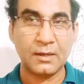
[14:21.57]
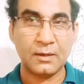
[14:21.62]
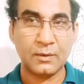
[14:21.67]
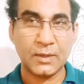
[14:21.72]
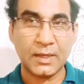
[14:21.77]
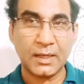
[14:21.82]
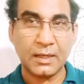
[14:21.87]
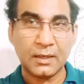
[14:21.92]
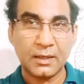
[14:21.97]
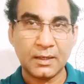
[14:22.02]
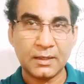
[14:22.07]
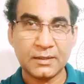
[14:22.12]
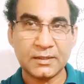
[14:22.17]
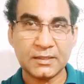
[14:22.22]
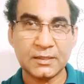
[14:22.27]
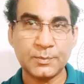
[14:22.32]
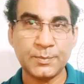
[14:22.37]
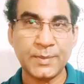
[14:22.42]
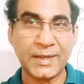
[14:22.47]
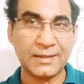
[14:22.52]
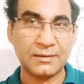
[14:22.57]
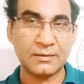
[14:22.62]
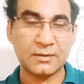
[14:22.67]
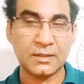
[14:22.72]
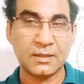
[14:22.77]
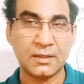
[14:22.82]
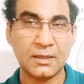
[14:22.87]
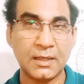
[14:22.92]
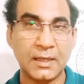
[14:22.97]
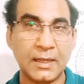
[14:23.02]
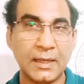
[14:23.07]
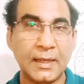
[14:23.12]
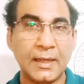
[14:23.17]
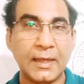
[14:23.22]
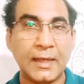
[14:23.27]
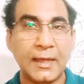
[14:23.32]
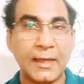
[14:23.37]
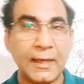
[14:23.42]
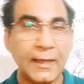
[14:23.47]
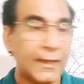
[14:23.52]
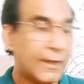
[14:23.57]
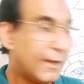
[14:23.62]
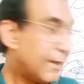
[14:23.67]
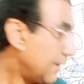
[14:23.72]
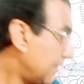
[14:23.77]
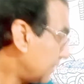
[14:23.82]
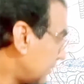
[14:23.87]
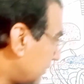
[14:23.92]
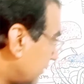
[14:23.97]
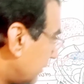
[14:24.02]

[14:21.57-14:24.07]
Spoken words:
Okay, it is bent, and